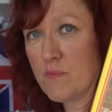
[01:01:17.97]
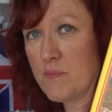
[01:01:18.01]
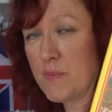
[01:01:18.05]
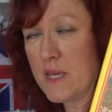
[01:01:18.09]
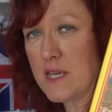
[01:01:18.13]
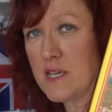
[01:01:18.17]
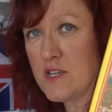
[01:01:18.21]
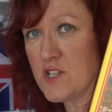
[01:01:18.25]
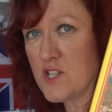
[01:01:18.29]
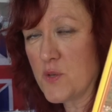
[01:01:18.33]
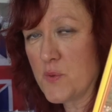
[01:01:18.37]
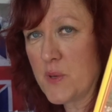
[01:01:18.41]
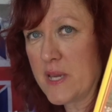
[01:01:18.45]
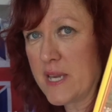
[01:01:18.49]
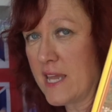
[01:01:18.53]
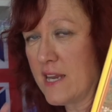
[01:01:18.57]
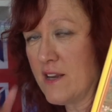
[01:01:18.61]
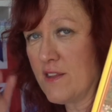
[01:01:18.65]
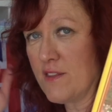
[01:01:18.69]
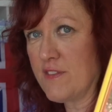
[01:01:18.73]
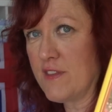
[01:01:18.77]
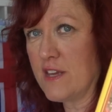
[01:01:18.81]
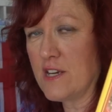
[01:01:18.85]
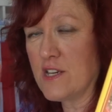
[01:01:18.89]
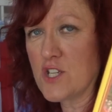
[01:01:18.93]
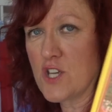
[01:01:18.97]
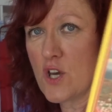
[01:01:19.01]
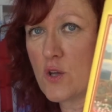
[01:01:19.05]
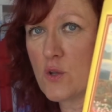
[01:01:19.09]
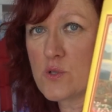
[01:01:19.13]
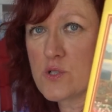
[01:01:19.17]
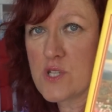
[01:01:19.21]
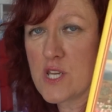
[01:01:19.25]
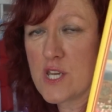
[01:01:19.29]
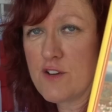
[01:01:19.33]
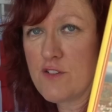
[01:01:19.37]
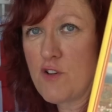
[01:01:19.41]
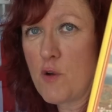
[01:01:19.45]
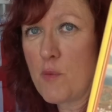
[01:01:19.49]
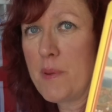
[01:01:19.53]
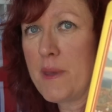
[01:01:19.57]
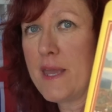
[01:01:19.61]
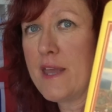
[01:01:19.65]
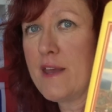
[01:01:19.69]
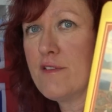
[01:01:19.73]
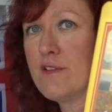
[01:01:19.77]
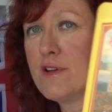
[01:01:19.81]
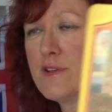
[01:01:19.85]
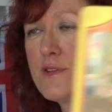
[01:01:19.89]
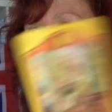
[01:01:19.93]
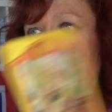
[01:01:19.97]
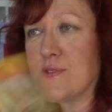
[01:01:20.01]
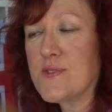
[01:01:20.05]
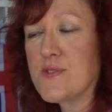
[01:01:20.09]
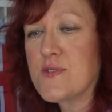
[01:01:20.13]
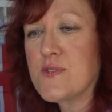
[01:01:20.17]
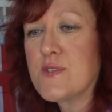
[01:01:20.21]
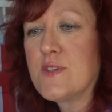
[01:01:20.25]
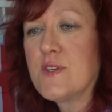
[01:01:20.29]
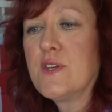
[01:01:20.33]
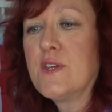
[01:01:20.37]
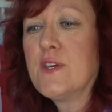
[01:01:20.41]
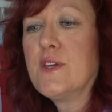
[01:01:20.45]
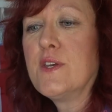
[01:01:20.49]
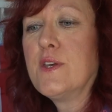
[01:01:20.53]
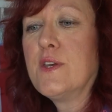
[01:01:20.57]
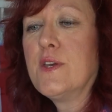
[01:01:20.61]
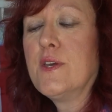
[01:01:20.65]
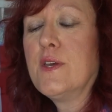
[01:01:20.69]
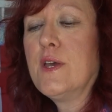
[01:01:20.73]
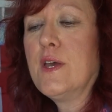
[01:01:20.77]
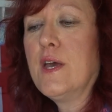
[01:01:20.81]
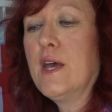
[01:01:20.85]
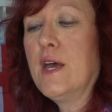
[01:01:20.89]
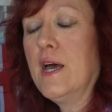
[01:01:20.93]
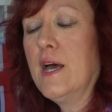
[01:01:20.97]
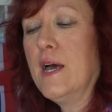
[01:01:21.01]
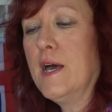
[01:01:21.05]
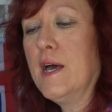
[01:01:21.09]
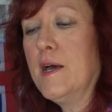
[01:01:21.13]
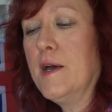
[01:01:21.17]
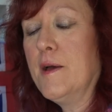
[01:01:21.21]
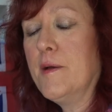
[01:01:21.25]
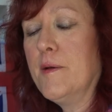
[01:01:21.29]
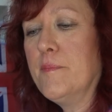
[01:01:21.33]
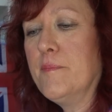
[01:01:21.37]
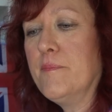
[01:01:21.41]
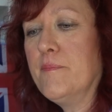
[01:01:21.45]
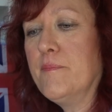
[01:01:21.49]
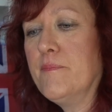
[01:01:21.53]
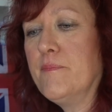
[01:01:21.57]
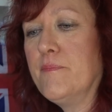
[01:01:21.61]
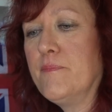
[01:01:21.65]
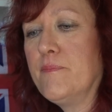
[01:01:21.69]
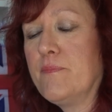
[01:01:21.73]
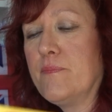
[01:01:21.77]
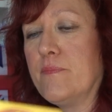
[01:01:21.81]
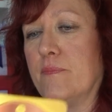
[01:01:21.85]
be doing anything to alter her appearance. The